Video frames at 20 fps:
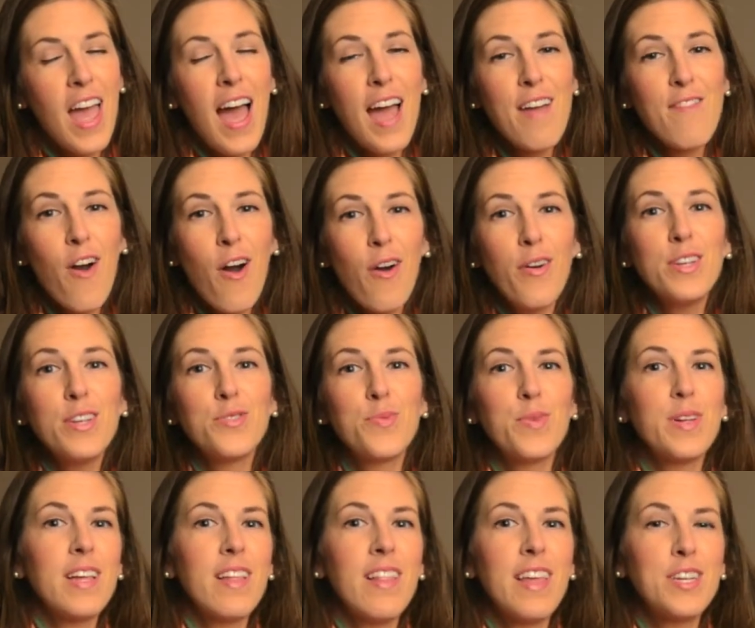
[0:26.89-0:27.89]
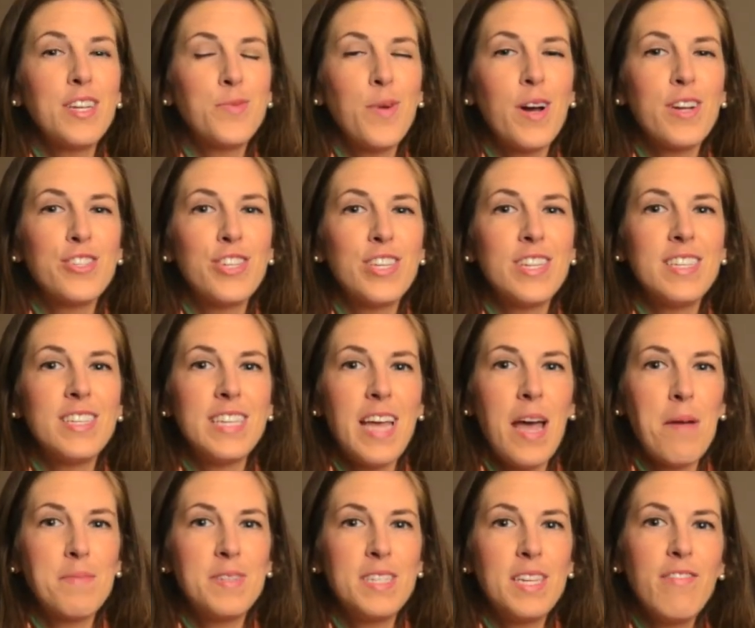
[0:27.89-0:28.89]
I've always really liked watching these
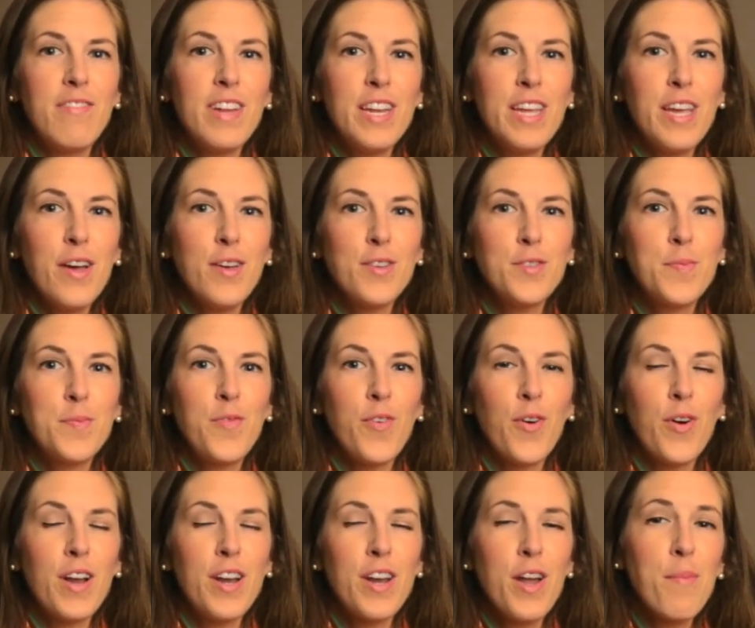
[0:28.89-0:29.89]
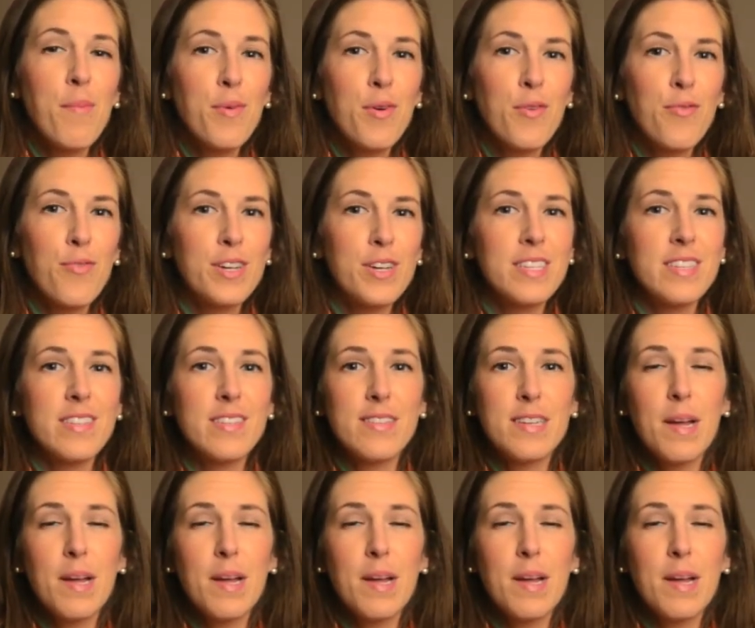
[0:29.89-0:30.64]
empty videos for a number of reasons.